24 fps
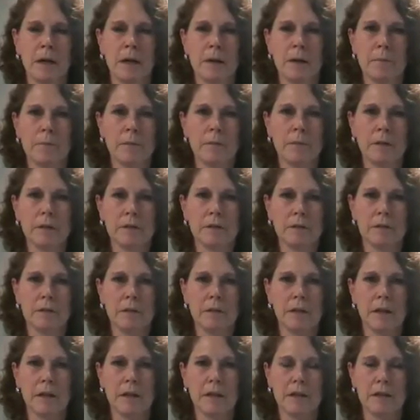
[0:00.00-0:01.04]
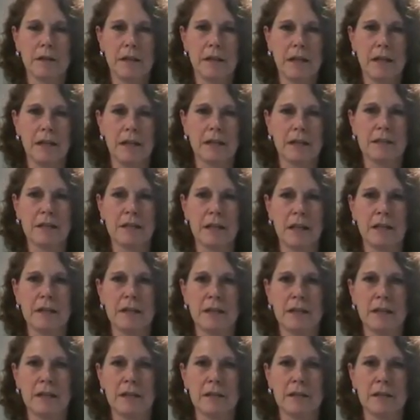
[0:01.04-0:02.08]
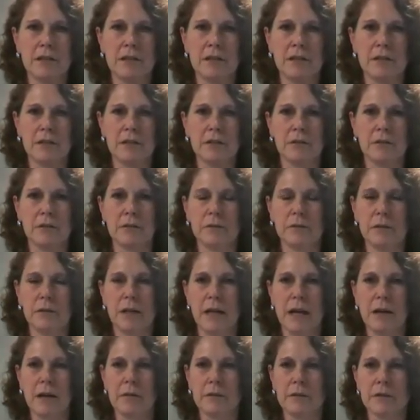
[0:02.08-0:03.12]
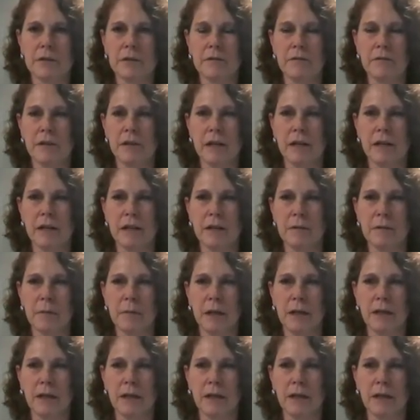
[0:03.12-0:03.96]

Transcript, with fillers: that extend into the hours of the night